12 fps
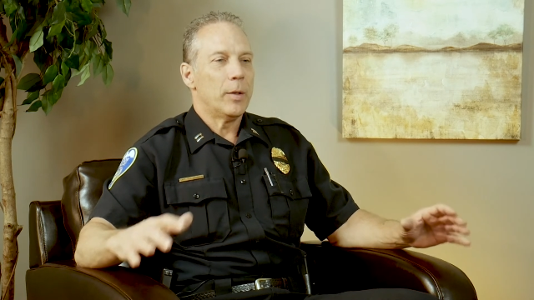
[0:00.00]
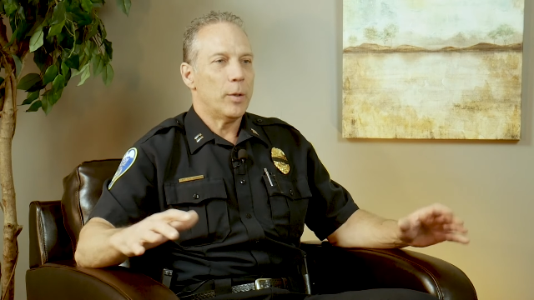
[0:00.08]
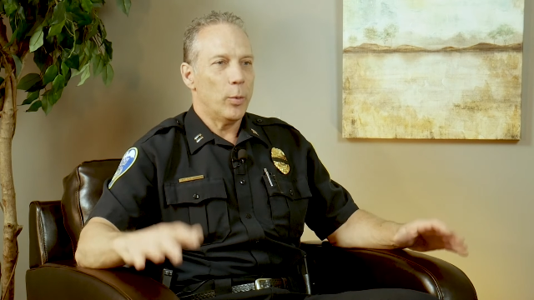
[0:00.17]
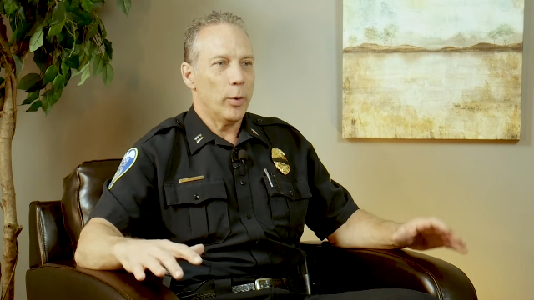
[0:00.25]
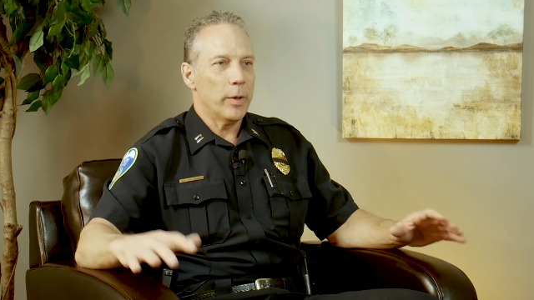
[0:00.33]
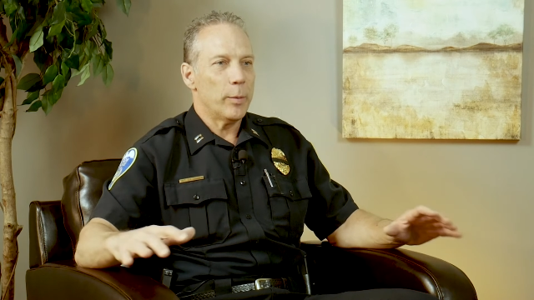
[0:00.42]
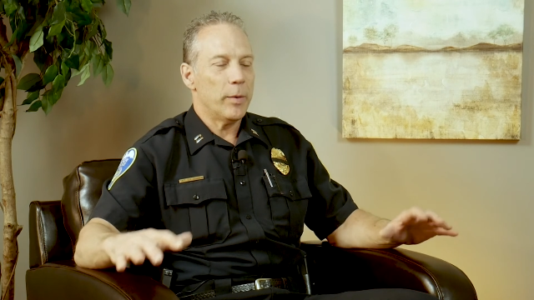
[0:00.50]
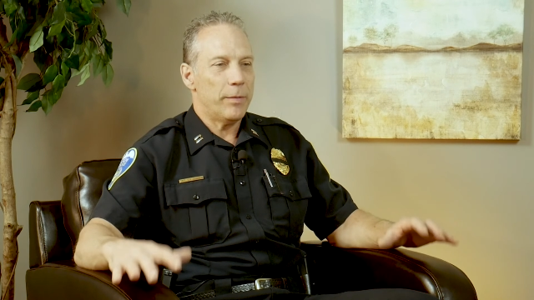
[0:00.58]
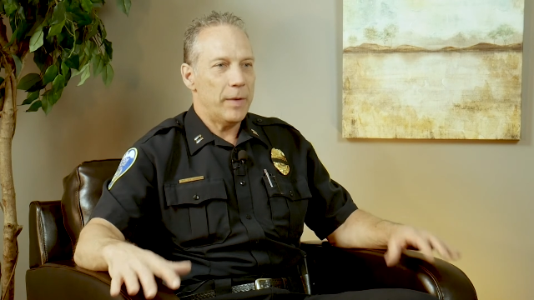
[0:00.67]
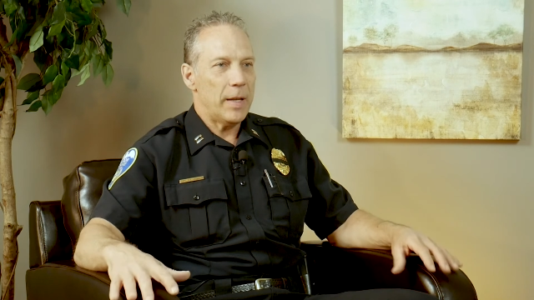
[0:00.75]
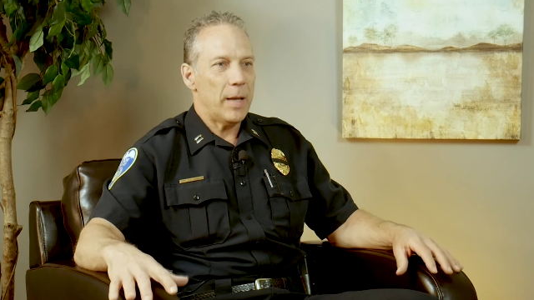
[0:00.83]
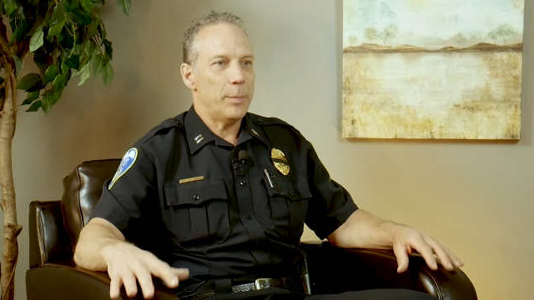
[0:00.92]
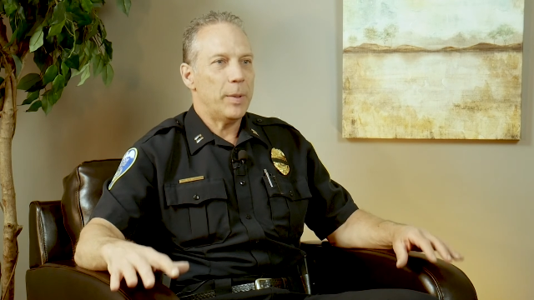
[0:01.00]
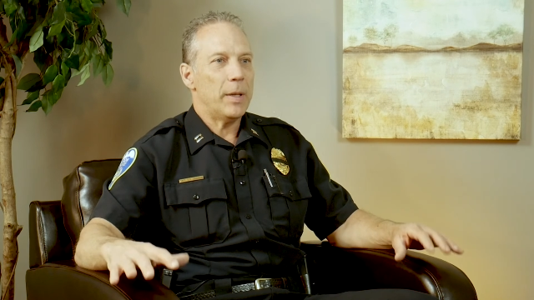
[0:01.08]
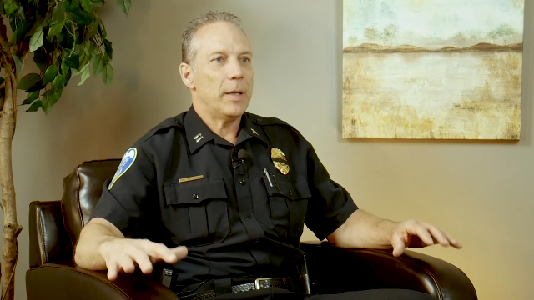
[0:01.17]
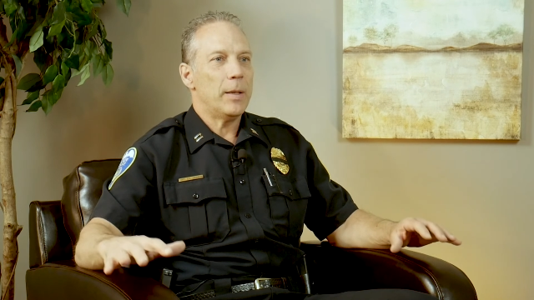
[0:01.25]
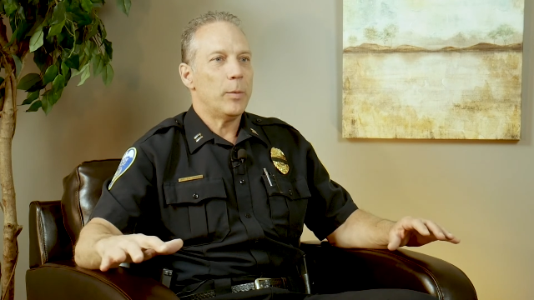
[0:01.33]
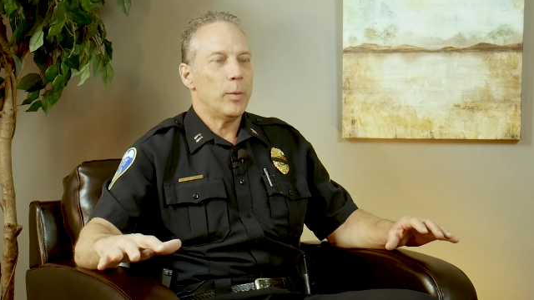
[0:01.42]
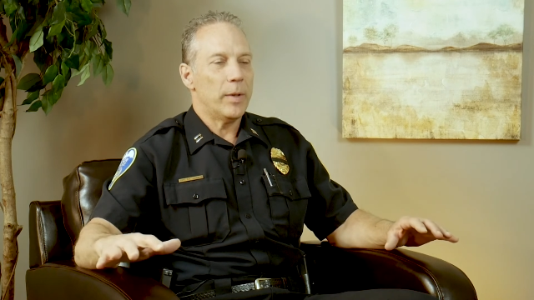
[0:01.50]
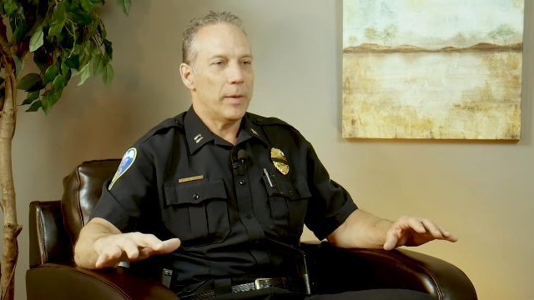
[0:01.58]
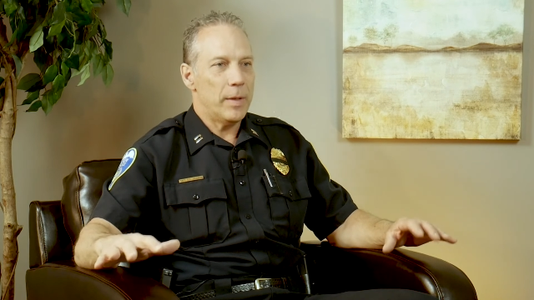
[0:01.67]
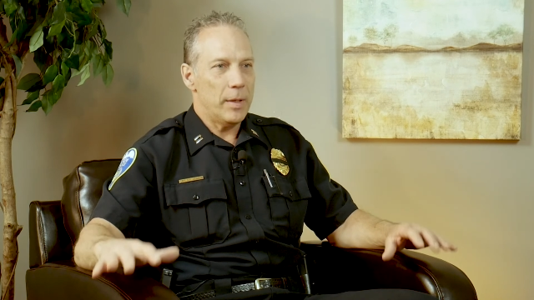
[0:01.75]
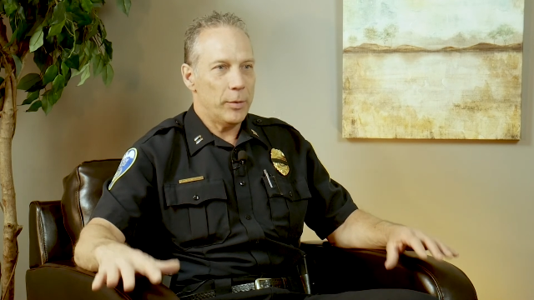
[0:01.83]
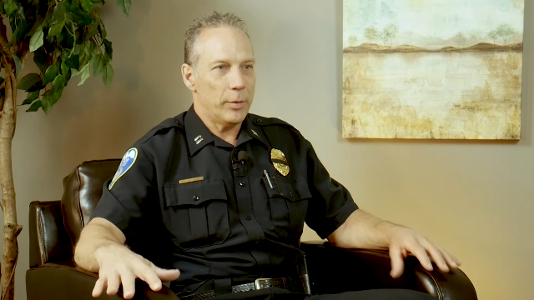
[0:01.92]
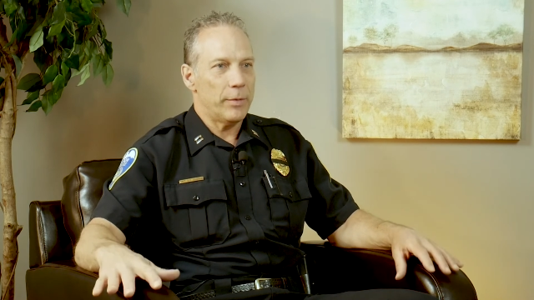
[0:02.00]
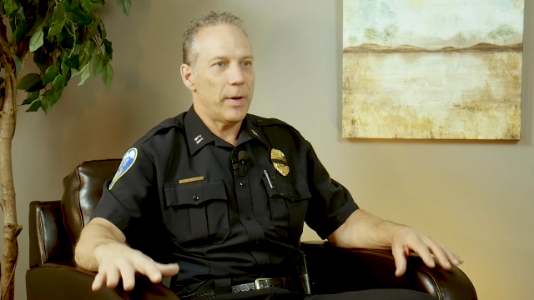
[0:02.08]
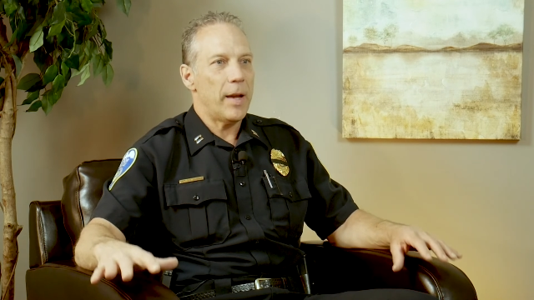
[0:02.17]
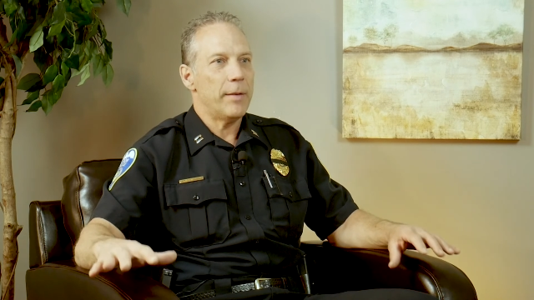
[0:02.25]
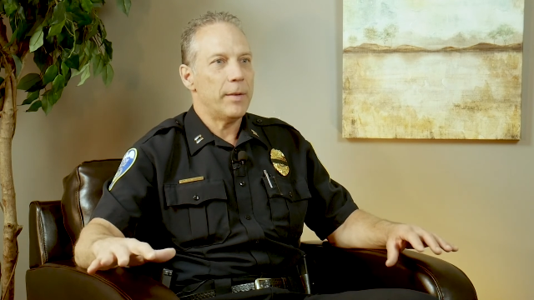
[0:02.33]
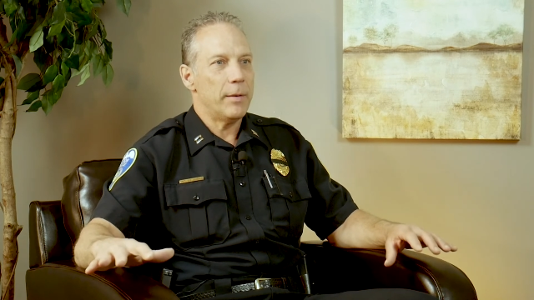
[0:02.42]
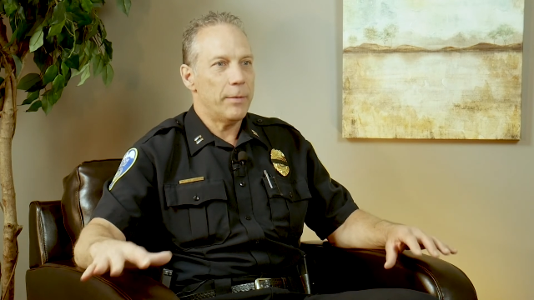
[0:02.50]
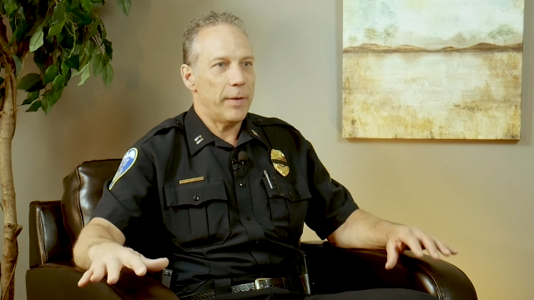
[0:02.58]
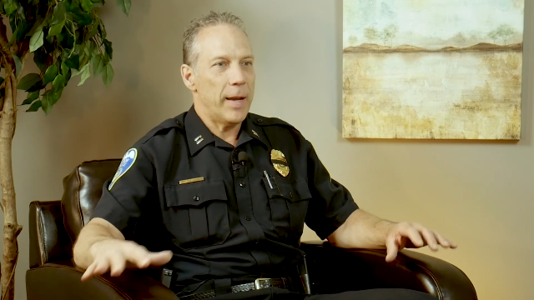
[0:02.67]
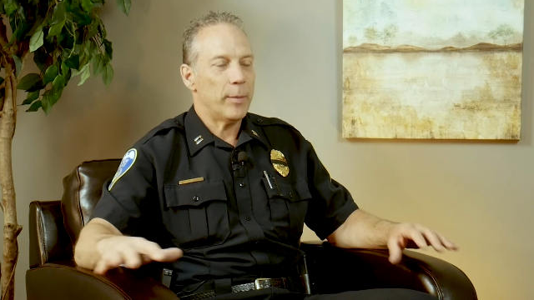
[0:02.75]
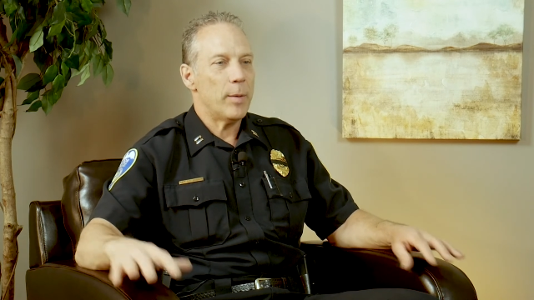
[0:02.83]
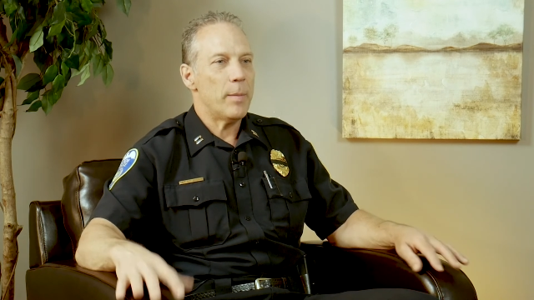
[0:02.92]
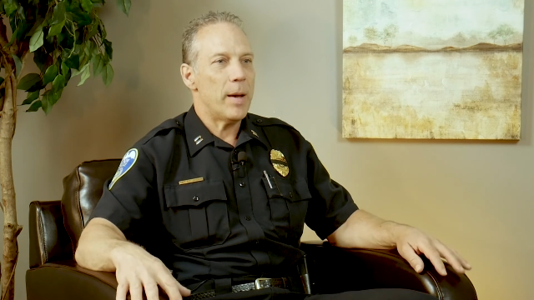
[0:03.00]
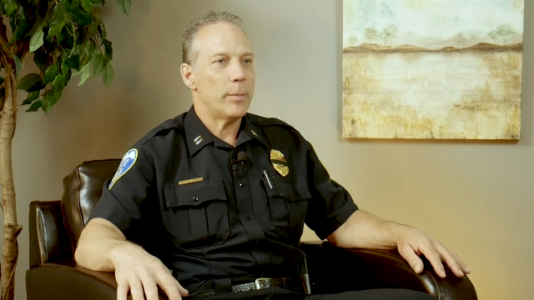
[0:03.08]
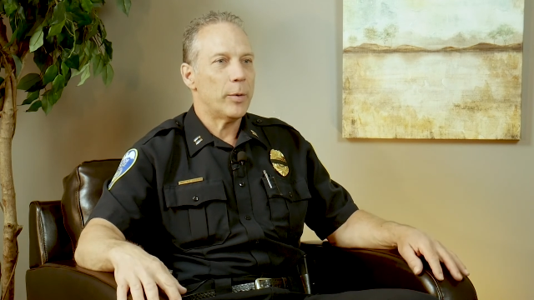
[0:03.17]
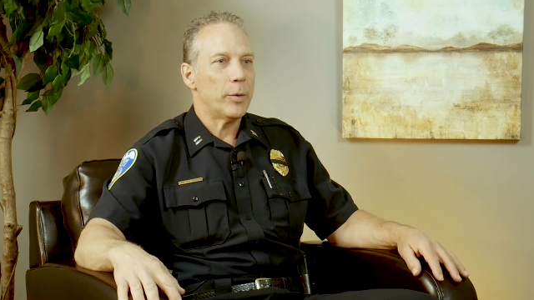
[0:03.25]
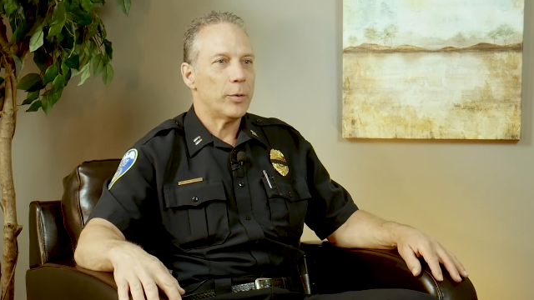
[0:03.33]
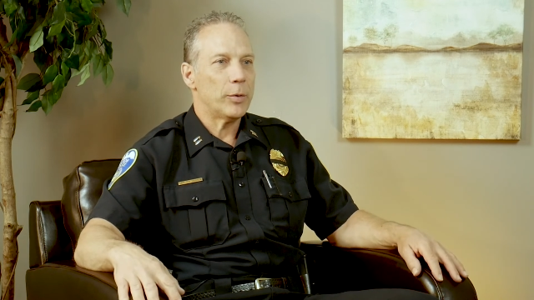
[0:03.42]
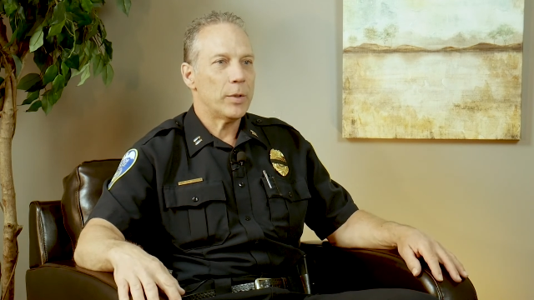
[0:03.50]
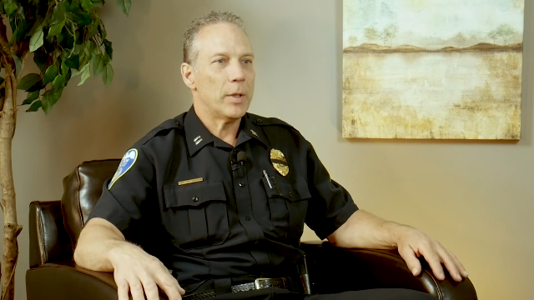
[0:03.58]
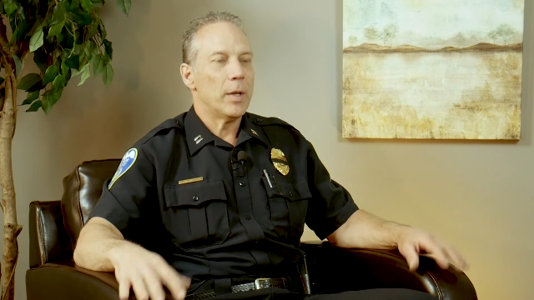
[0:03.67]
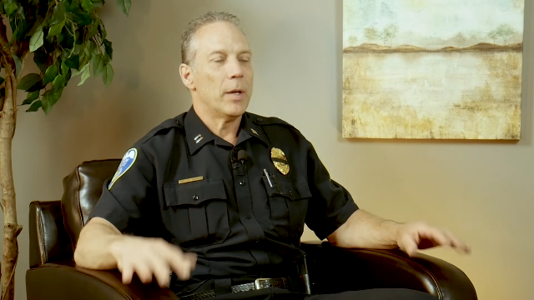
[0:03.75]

you know, working with VAP, with the surviving family members